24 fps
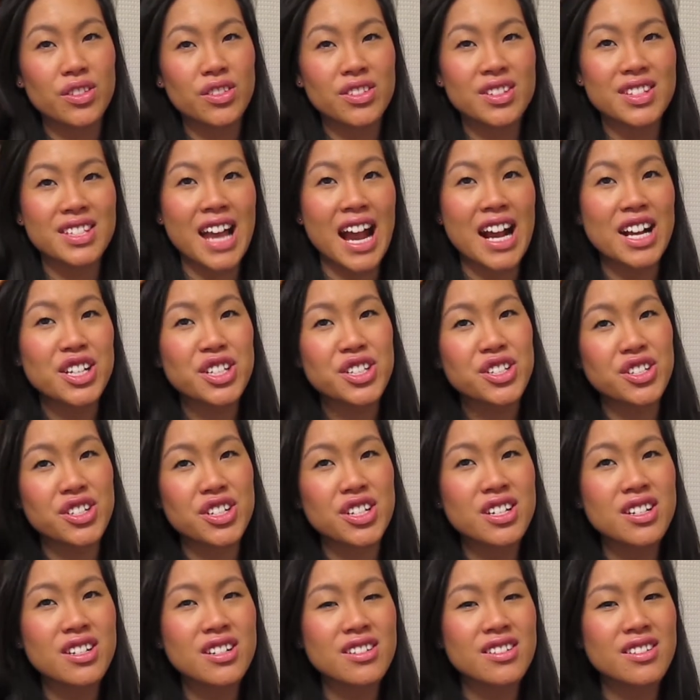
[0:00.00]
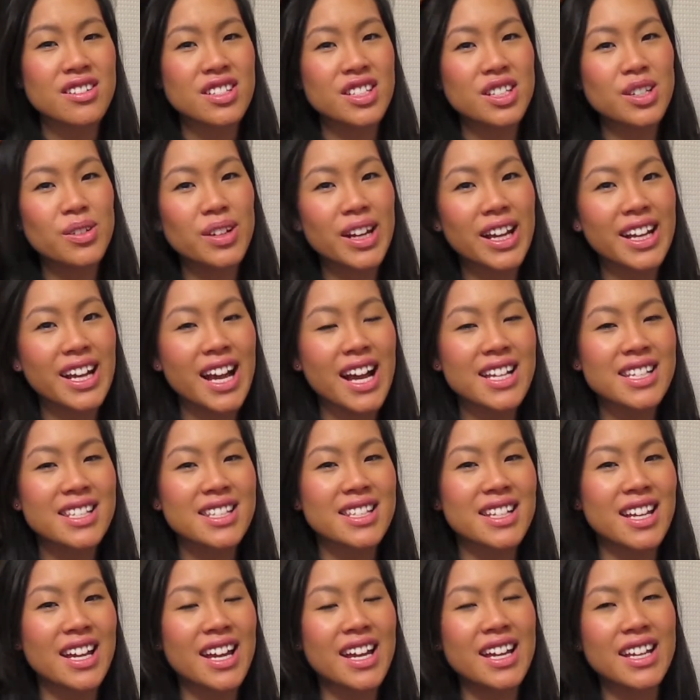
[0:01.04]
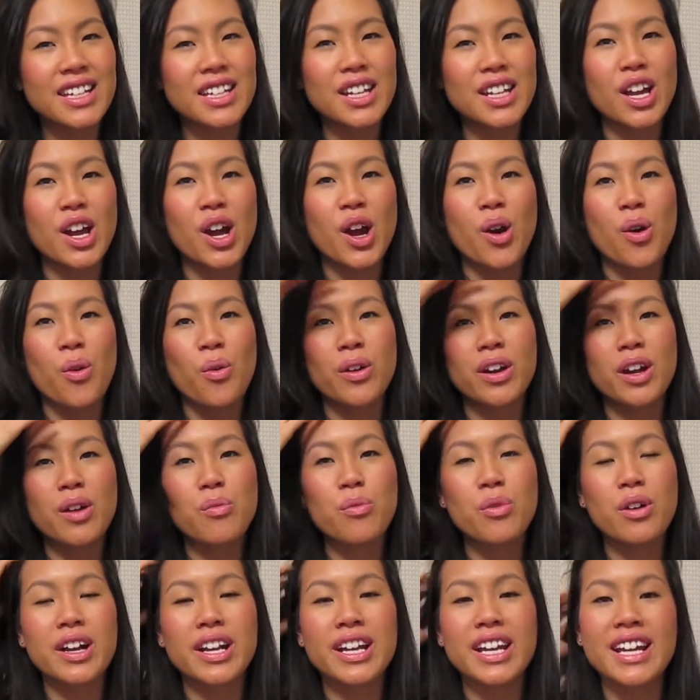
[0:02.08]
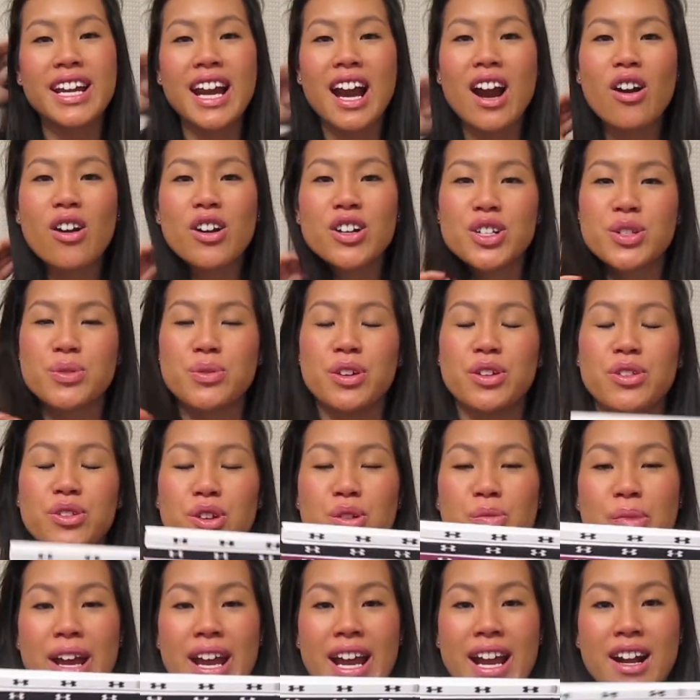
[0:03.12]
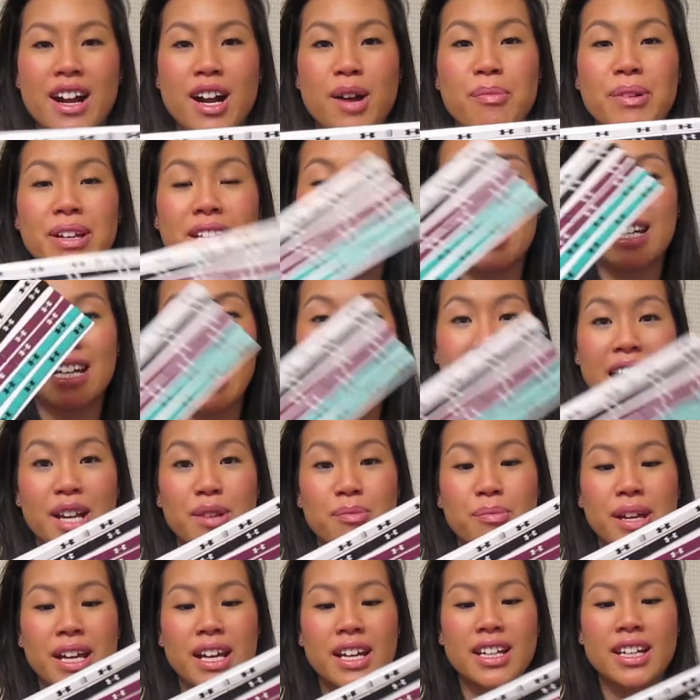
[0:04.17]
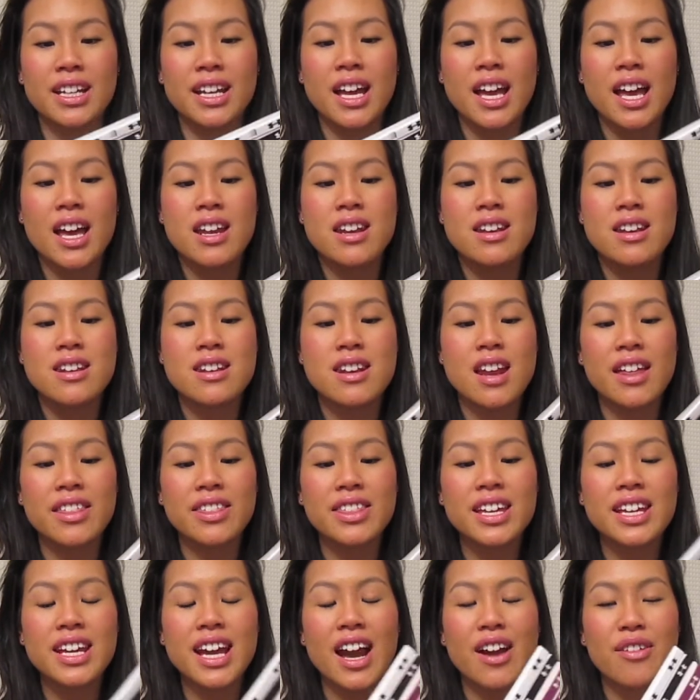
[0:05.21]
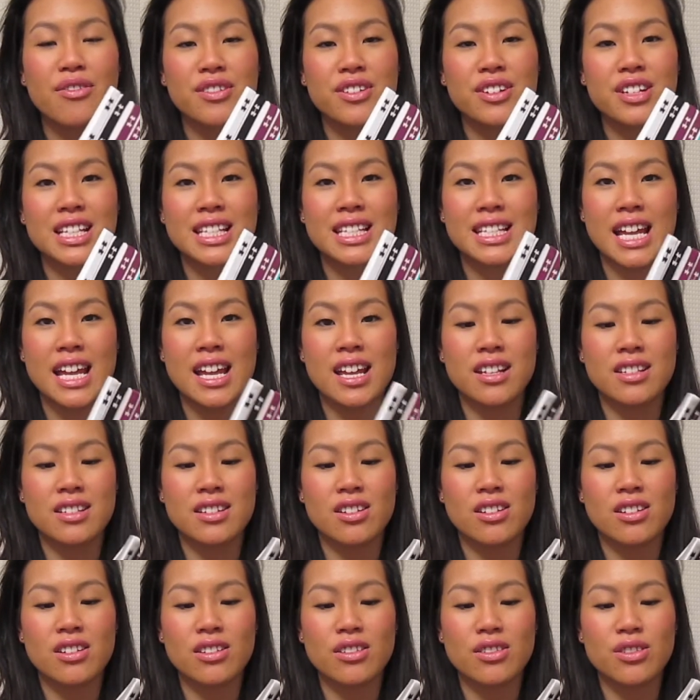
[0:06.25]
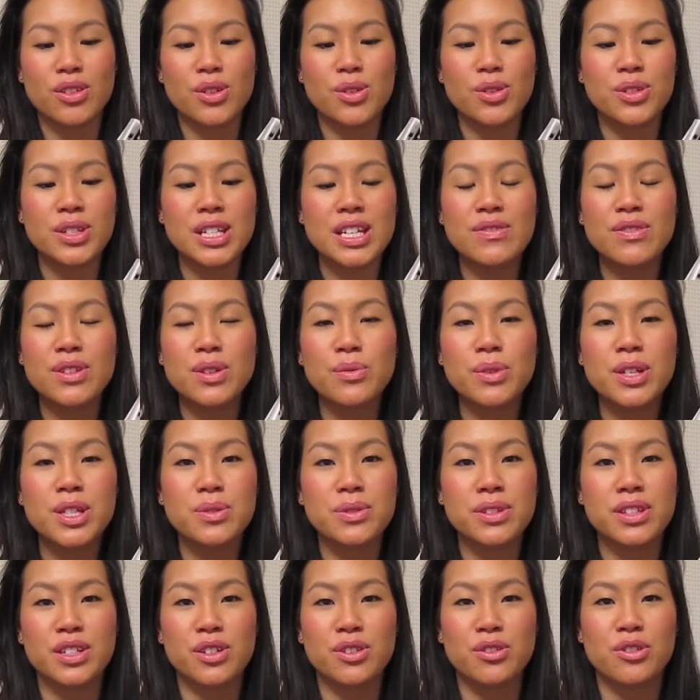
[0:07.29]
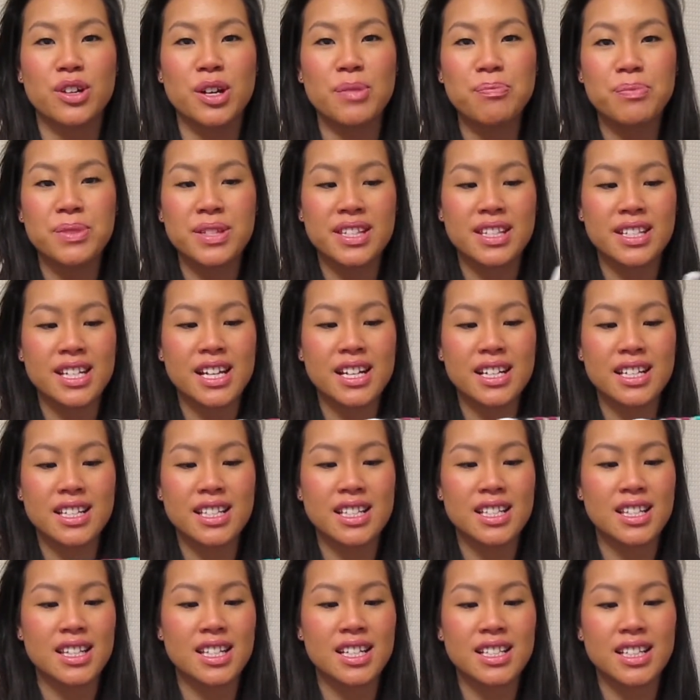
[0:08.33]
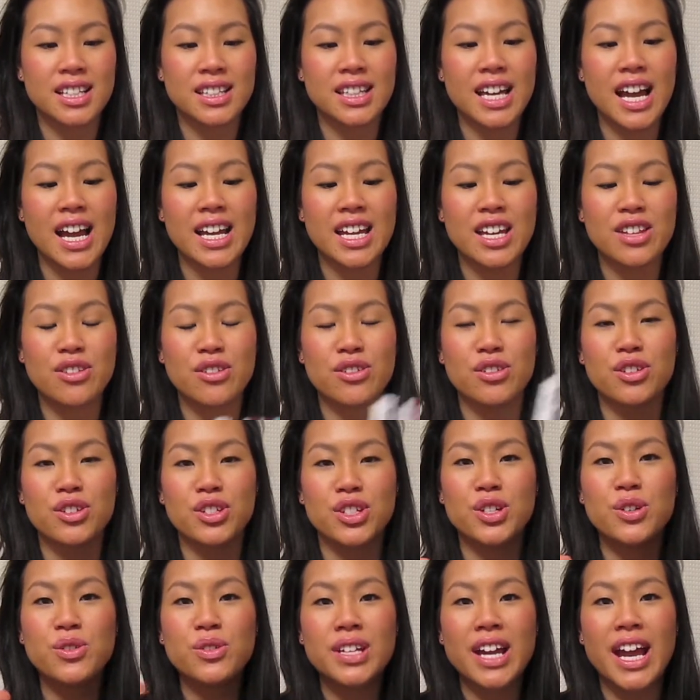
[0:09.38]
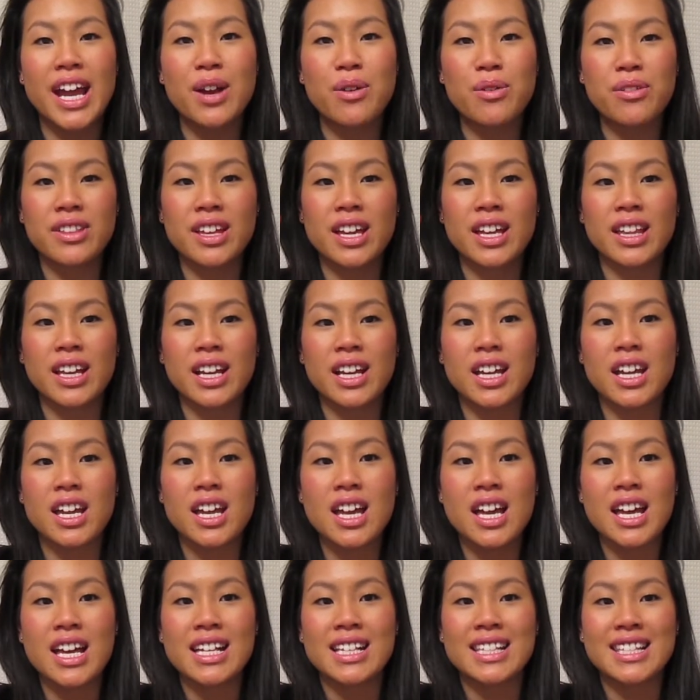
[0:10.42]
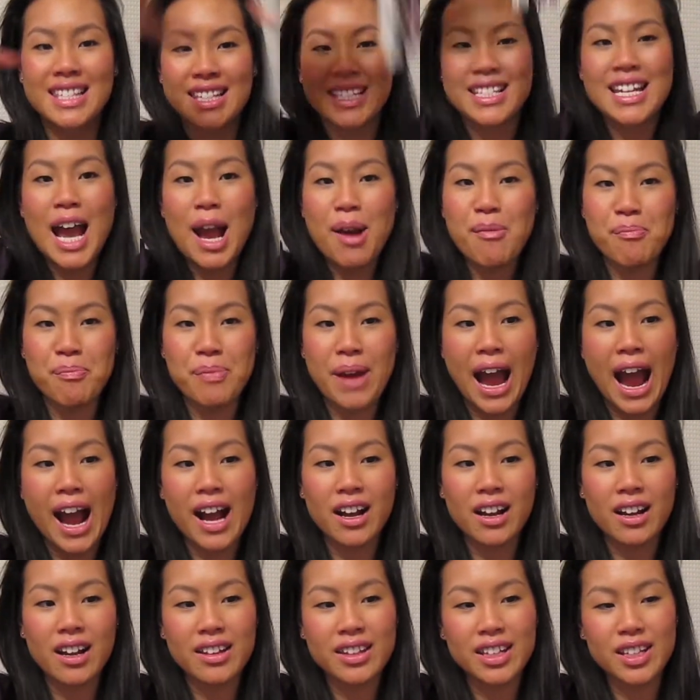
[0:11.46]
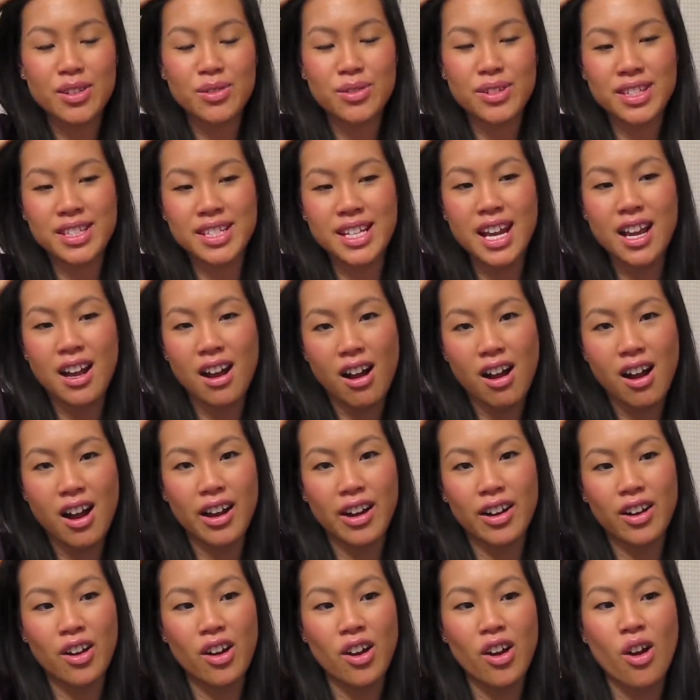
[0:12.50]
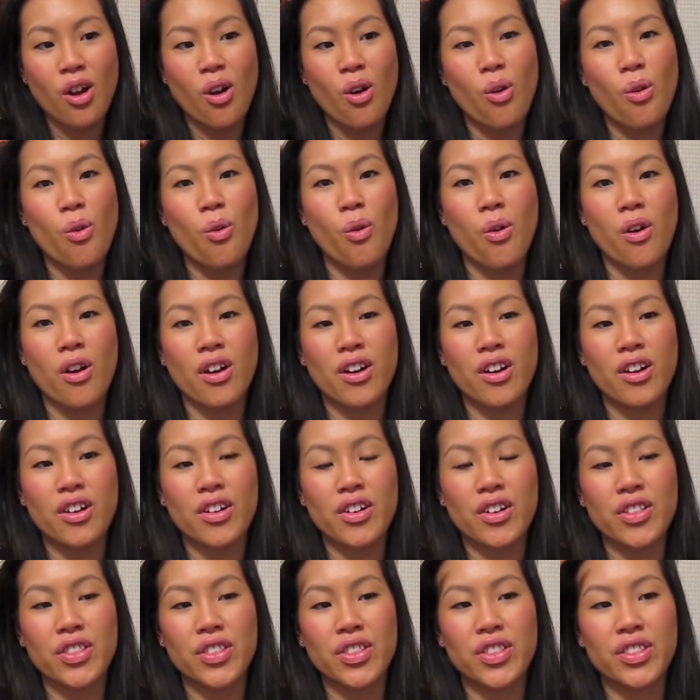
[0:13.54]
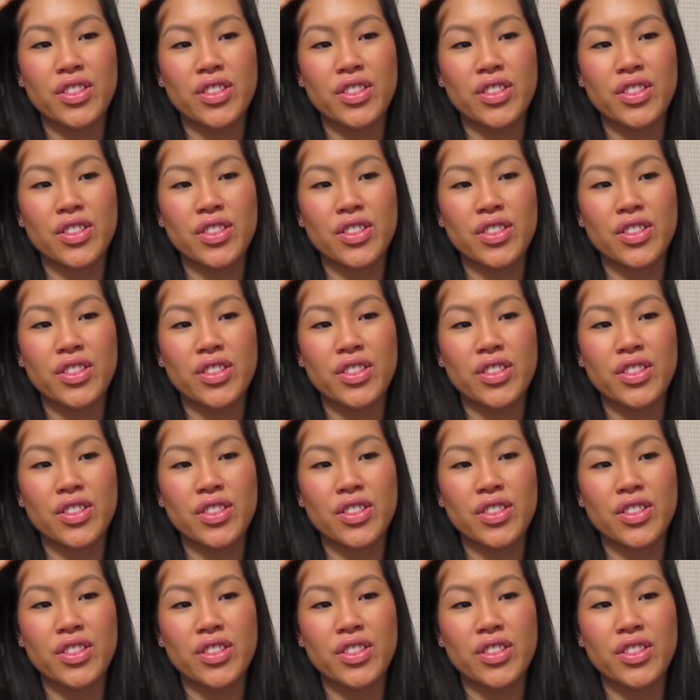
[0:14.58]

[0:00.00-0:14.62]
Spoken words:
texture to it, I guess, and when I'm working out or just want to throw my hair up and need a headband, nothing ever stays. Or those, even the ones with the grip sticks and things like that, either they're too tight where they like snap back and they don't stay on, or